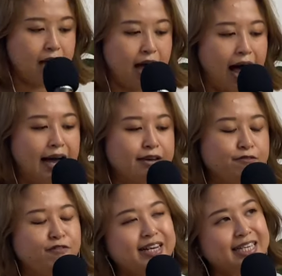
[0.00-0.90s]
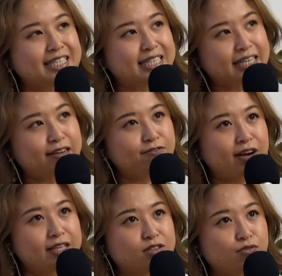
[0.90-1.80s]
I find that sinking
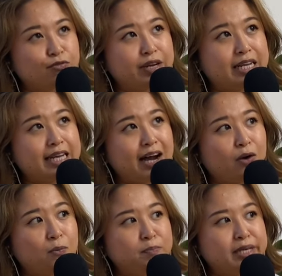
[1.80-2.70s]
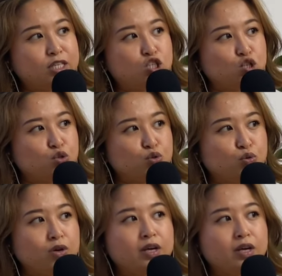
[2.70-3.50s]
funds really help me to